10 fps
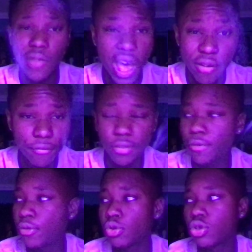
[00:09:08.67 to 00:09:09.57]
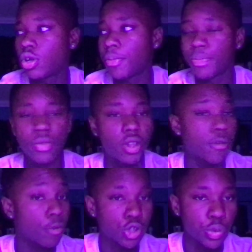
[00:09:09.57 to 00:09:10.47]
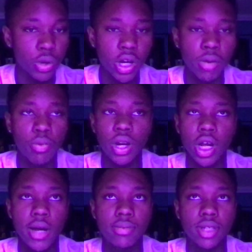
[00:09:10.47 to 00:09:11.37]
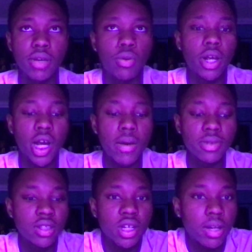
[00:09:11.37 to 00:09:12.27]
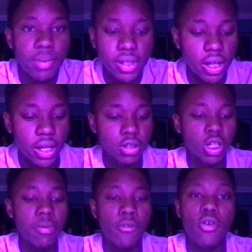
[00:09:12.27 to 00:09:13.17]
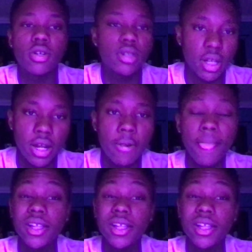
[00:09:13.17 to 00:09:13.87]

F the future. The future will come when it comes, and when it comes, it's gonna be today. So let me focus on today.